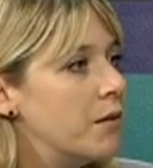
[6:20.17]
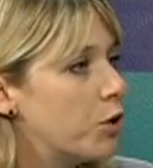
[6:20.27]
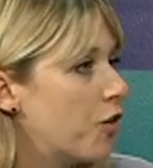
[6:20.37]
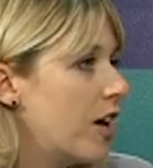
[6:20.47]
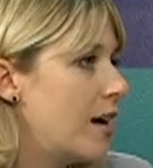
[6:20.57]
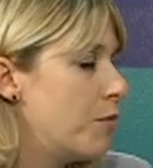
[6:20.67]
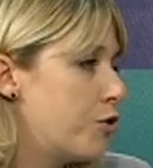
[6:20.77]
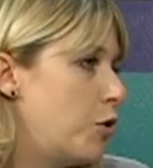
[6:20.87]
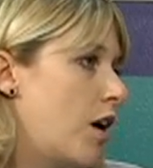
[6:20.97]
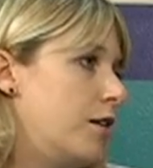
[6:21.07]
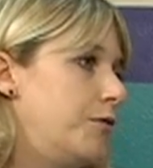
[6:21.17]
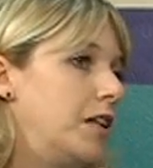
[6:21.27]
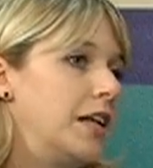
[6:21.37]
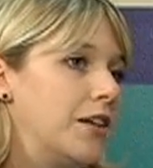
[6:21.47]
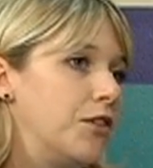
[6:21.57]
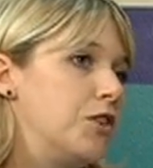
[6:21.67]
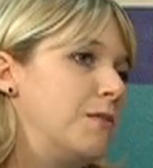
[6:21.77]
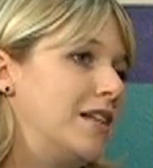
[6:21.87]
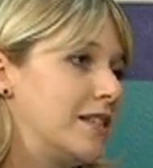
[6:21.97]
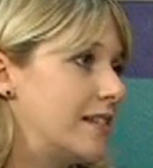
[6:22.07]
program through our affiliate, the
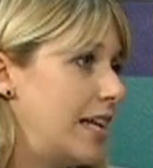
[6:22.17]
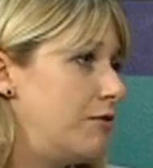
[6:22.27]
Humane Society